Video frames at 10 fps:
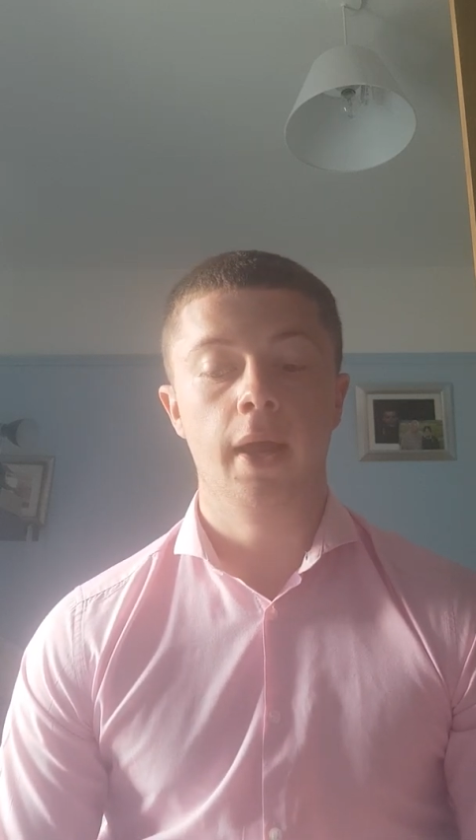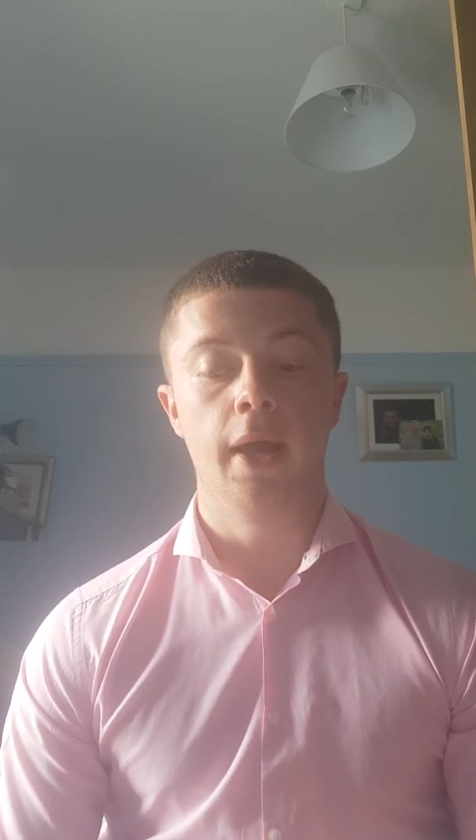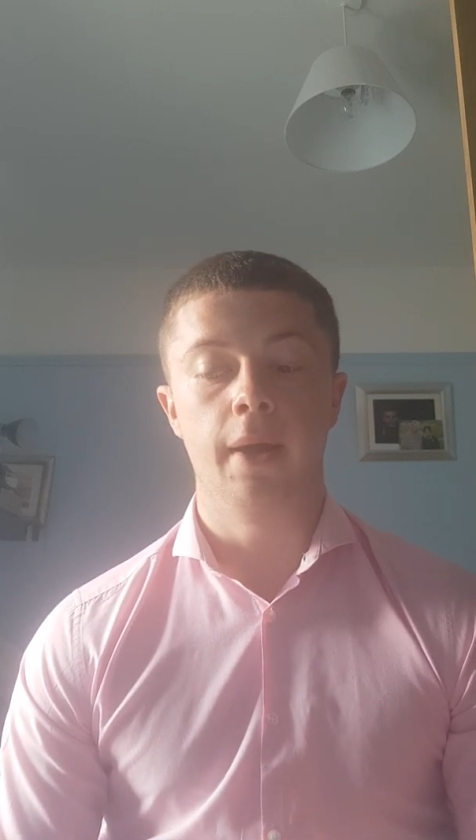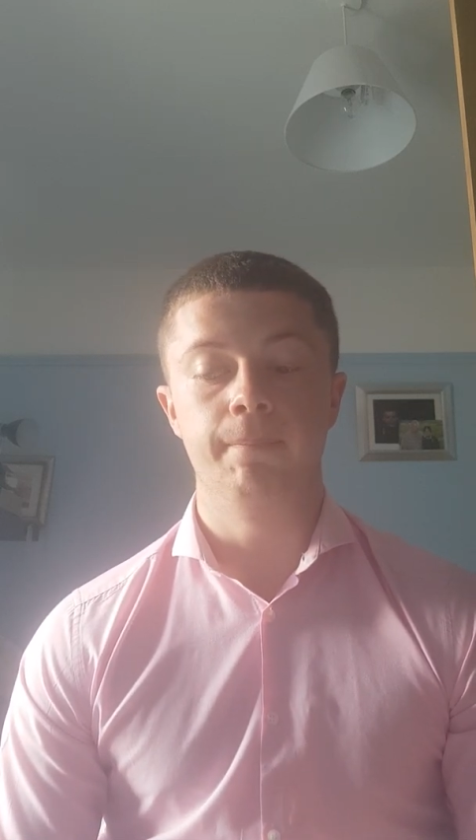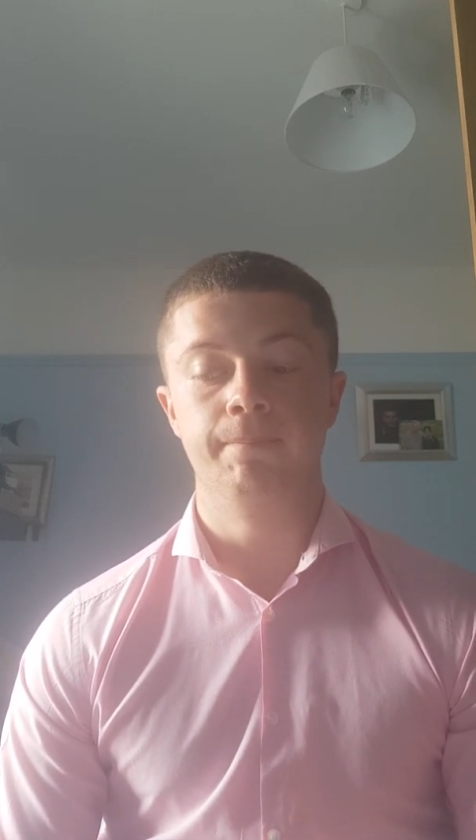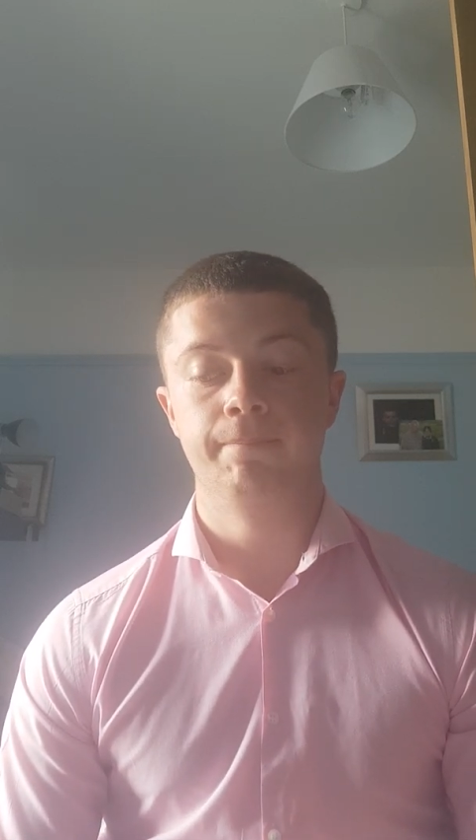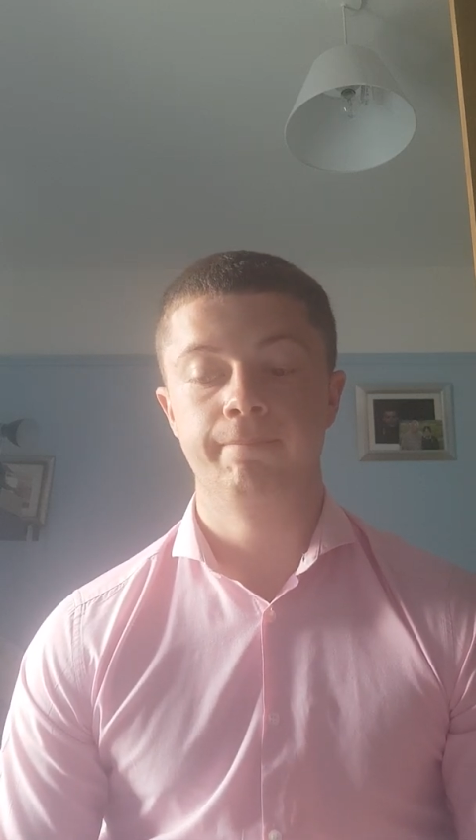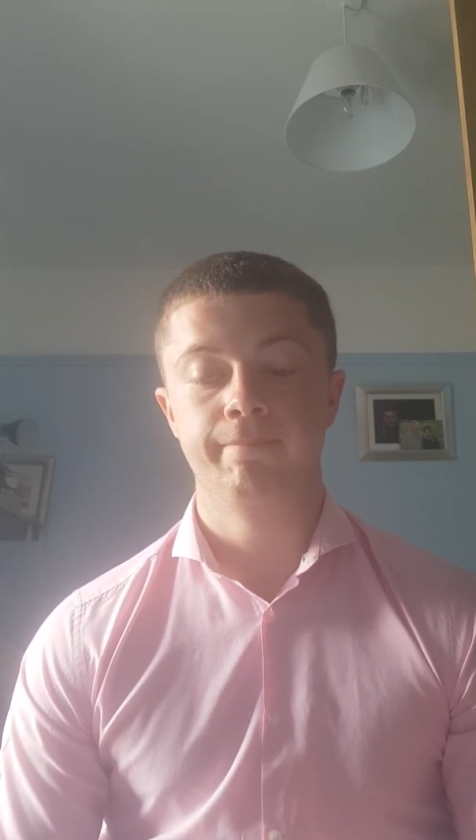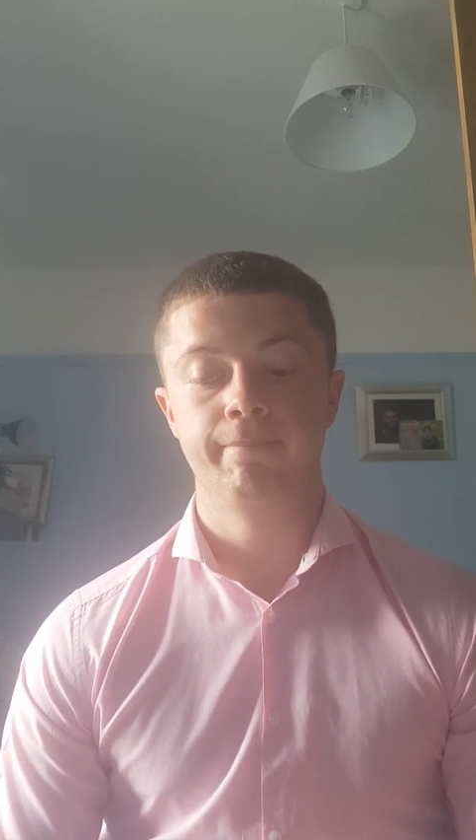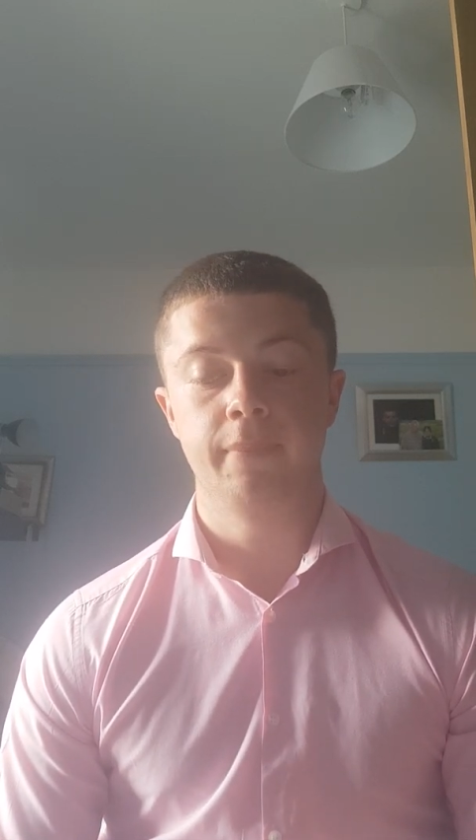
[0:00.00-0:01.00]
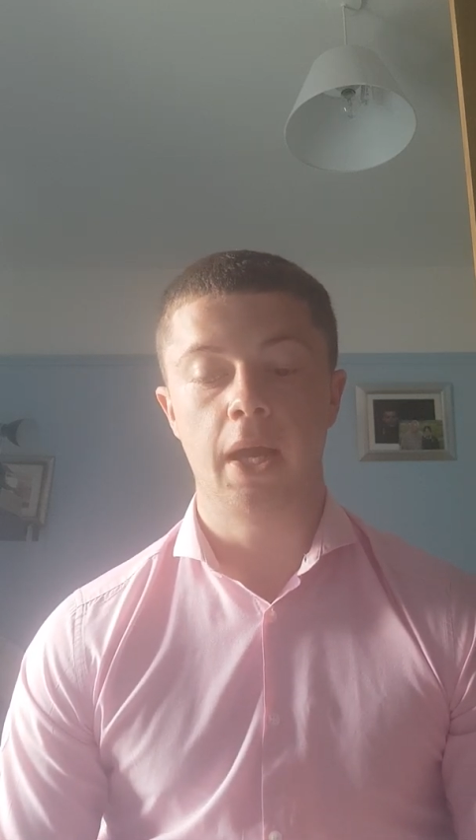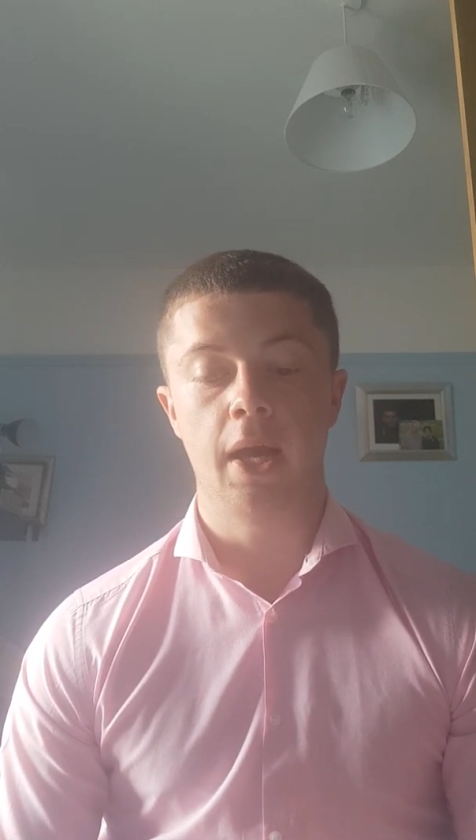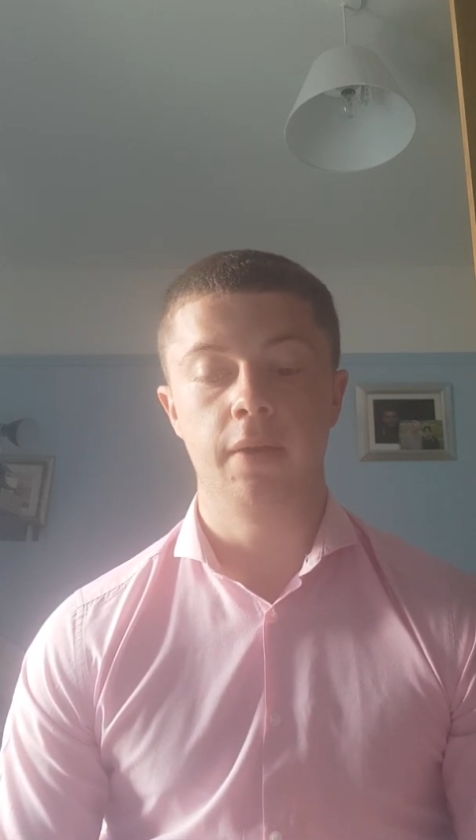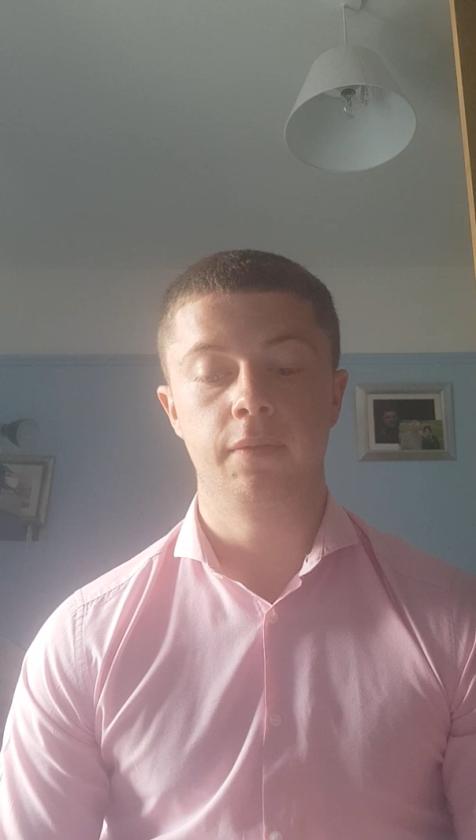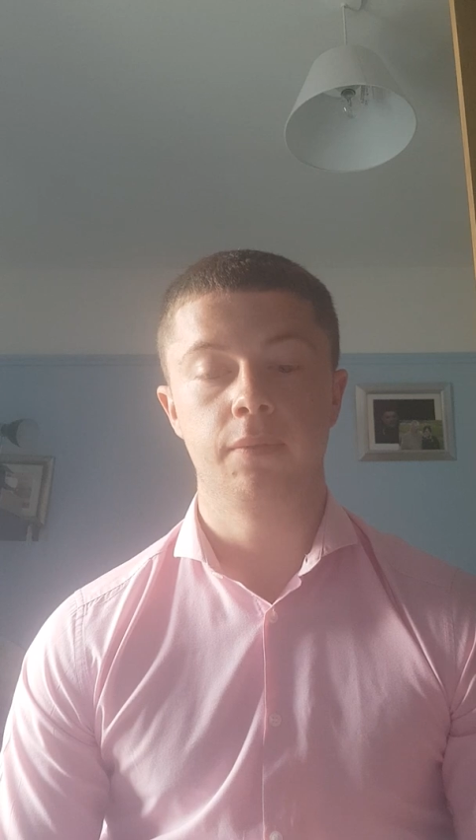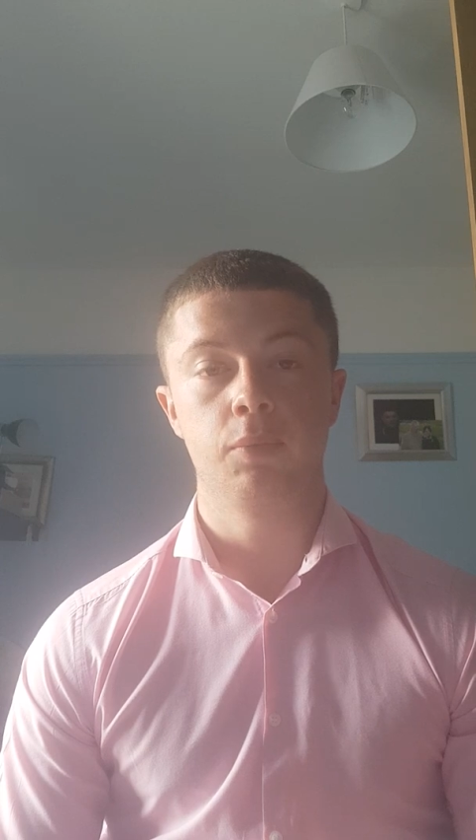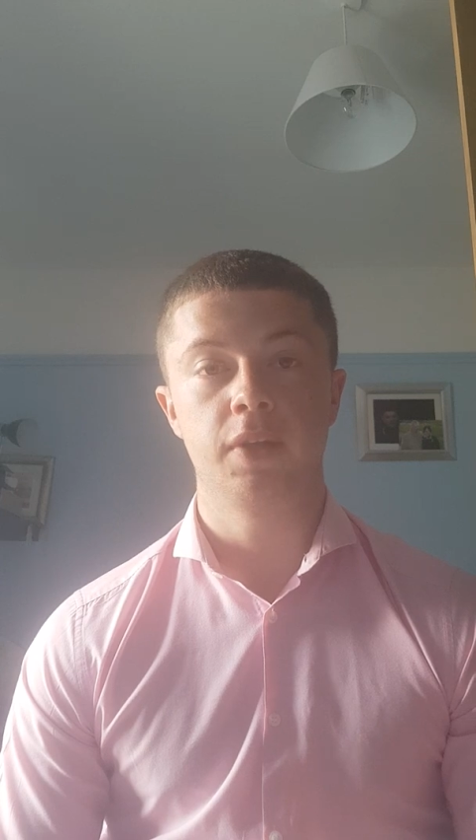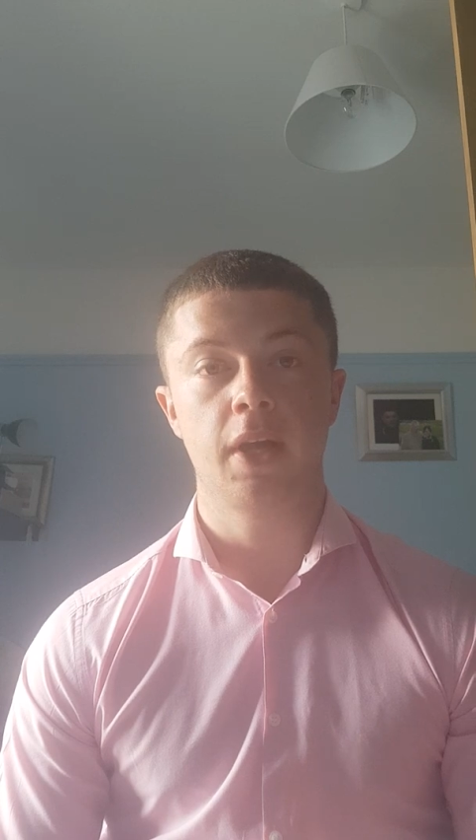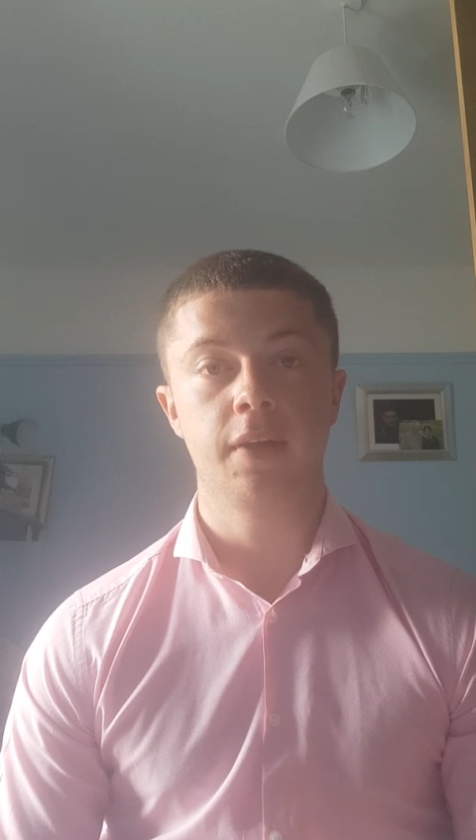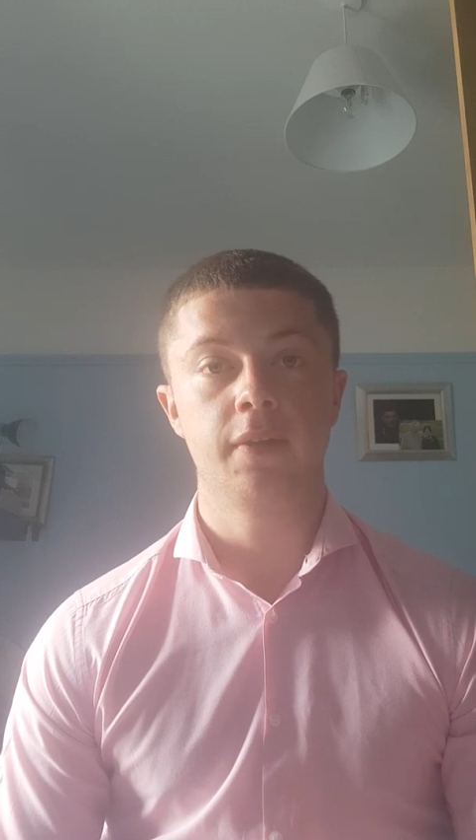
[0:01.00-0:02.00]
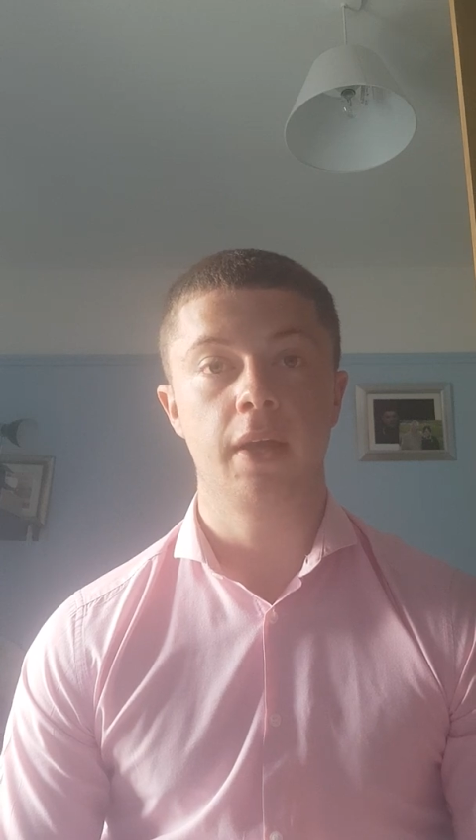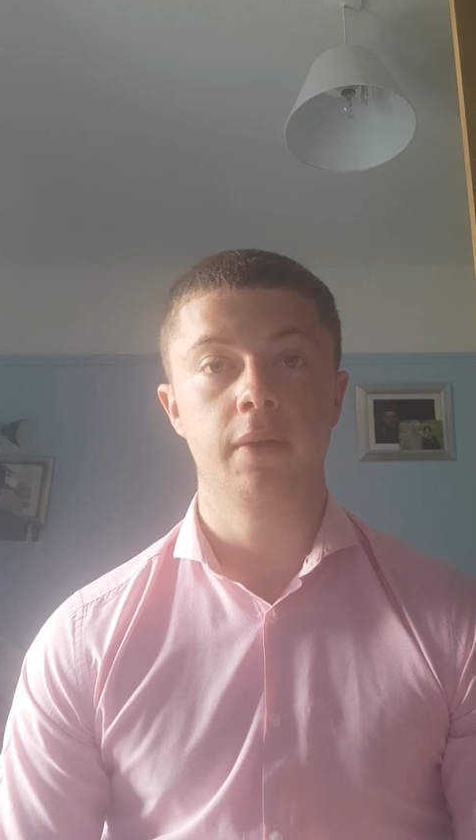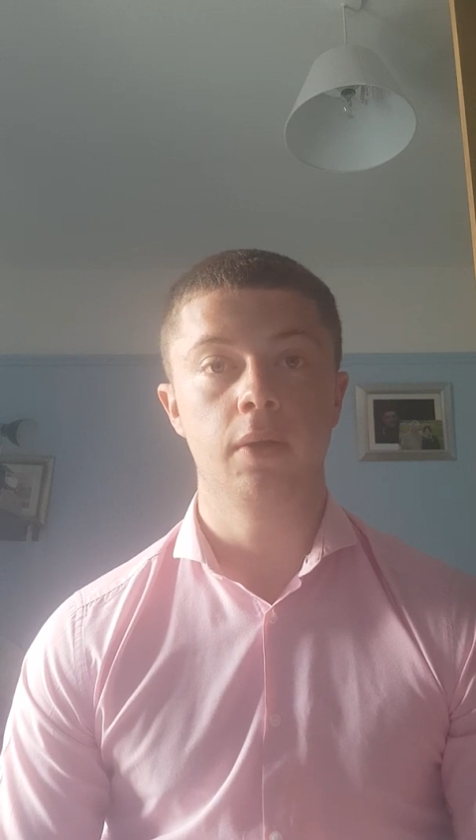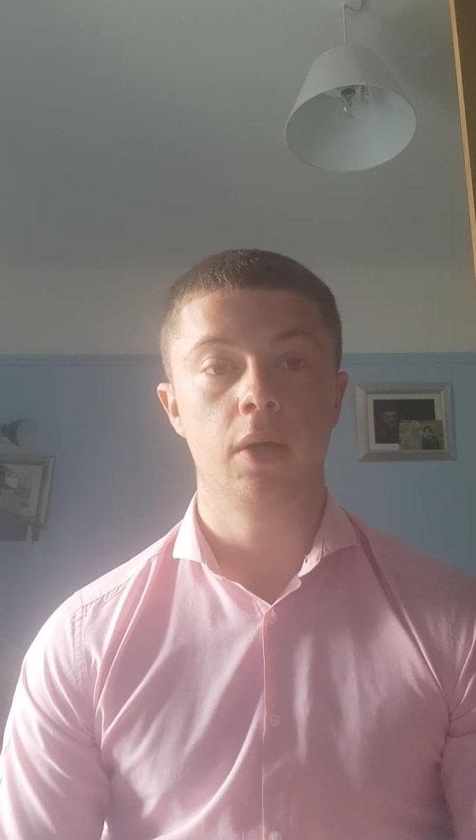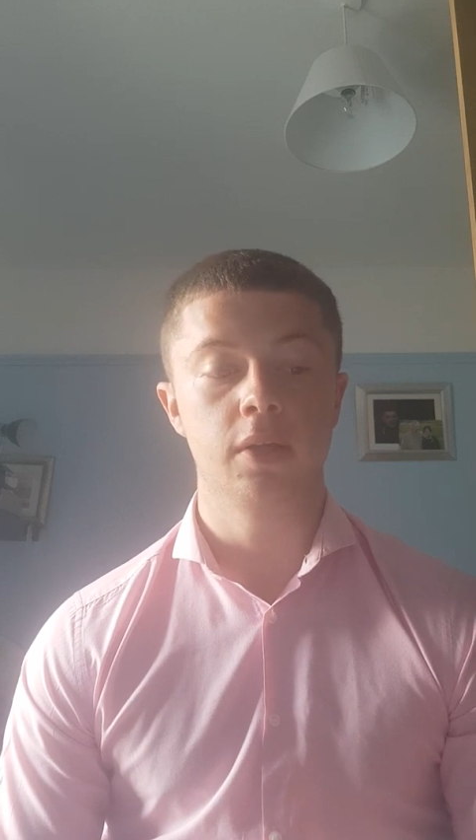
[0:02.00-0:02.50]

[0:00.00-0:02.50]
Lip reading: And with that, then,